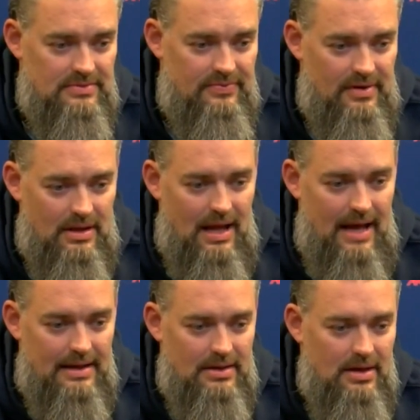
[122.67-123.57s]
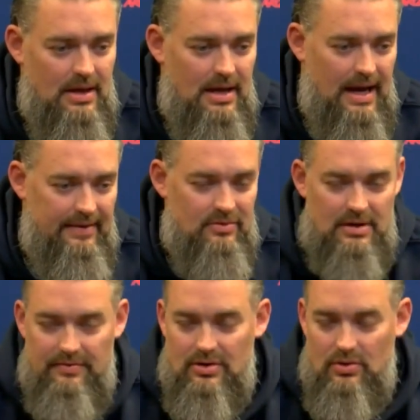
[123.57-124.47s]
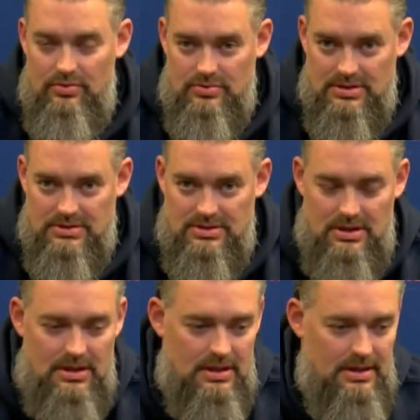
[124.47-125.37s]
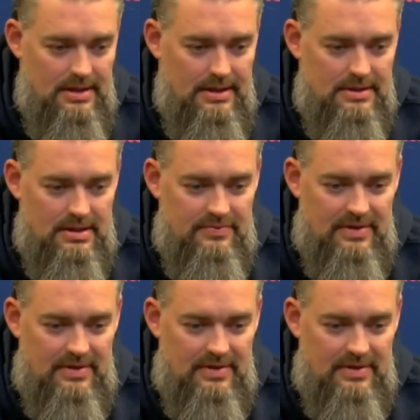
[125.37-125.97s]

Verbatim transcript: have aligned after having to go through such uh, tough